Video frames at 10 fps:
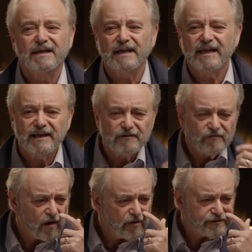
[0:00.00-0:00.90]
And of
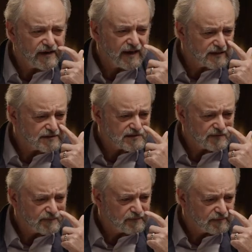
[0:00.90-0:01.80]
all things,
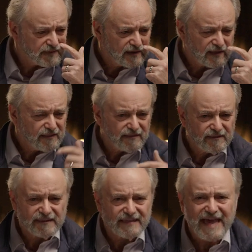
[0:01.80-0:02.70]

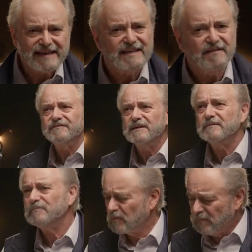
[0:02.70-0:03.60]
that left
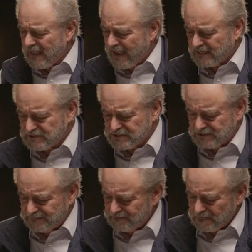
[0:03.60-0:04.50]
him perplexed.